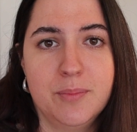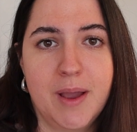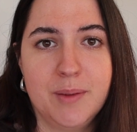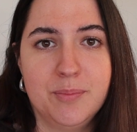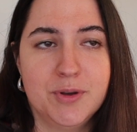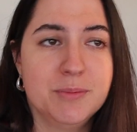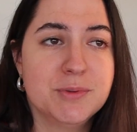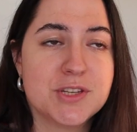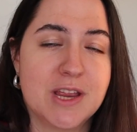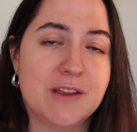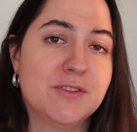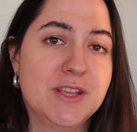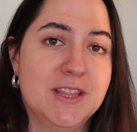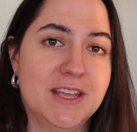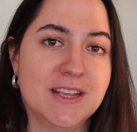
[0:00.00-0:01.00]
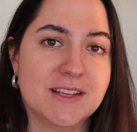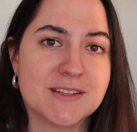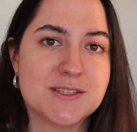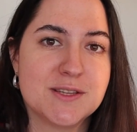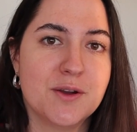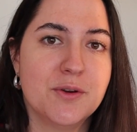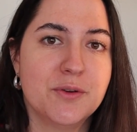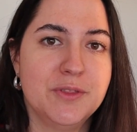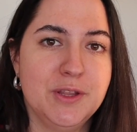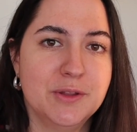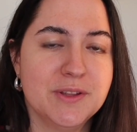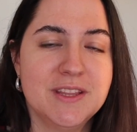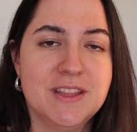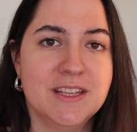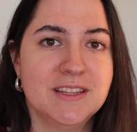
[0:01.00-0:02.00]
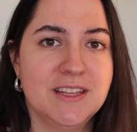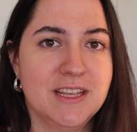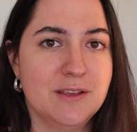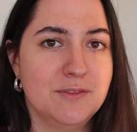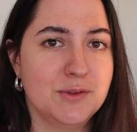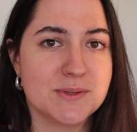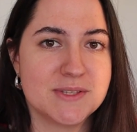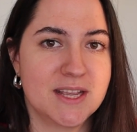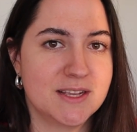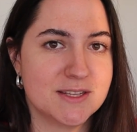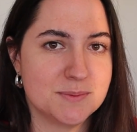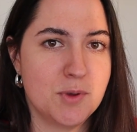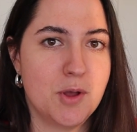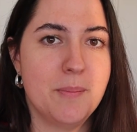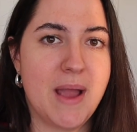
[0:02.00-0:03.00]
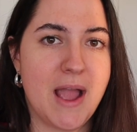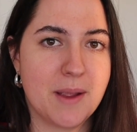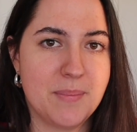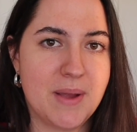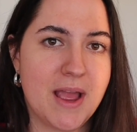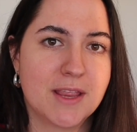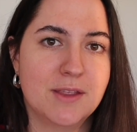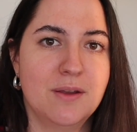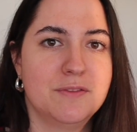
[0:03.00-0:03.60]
buy pretty much everything. So the only thing they give you is like a small backpack.